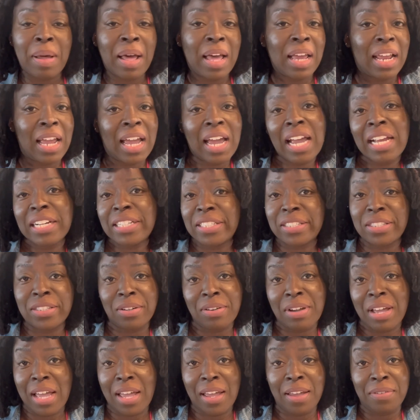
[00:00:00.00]
I just
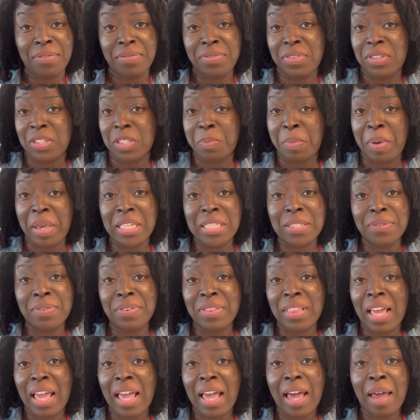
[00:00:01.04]
don't have the space for
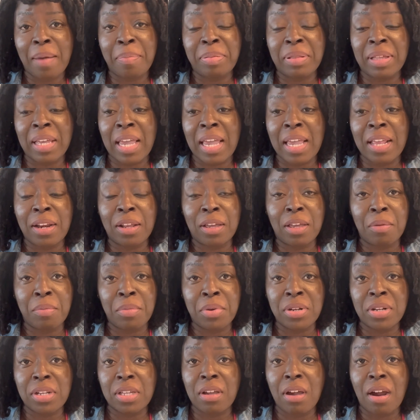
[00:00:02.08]
that. I plant in a
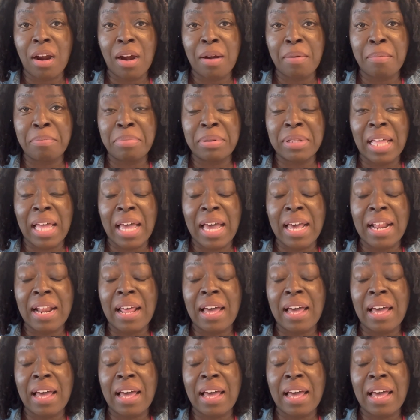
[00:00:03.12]
community garden plot.